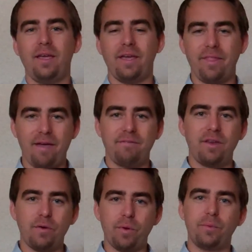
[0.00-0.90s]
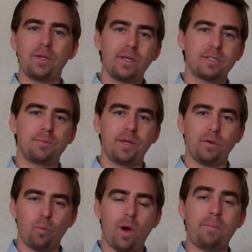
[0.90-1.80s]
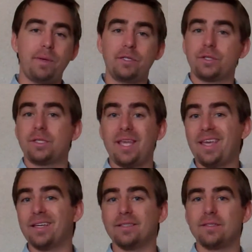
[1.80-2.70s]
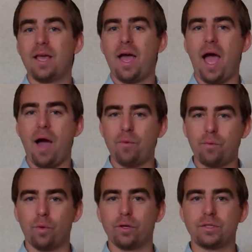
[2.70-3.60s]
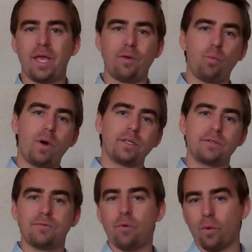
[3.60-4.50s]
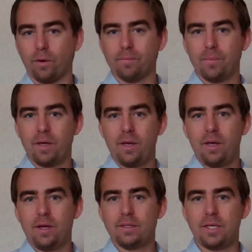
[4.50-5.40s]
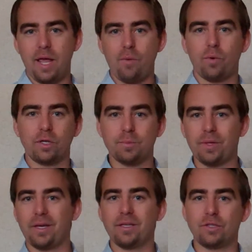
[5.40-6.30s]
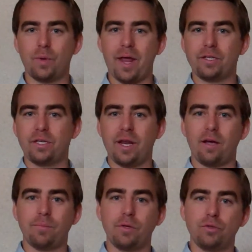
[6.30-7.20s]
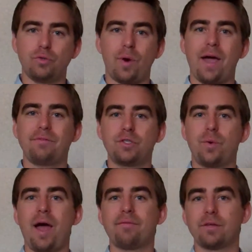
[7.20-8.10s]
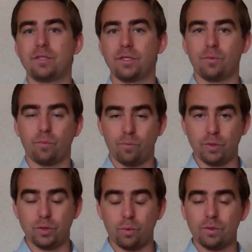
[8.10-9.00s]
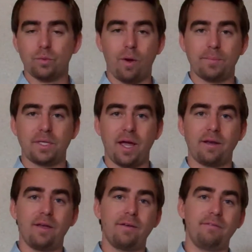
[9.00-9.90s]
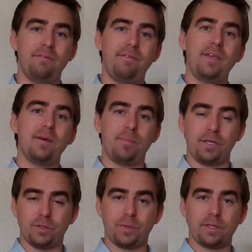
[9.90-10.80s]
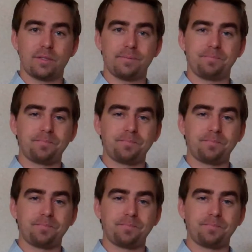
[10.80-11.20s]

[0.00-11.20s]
In that video, we really explained what Pinterest is, how it works, and what it's for. Today we're explaining a strategy to help you drive traffic to your resort's website via Pinterest.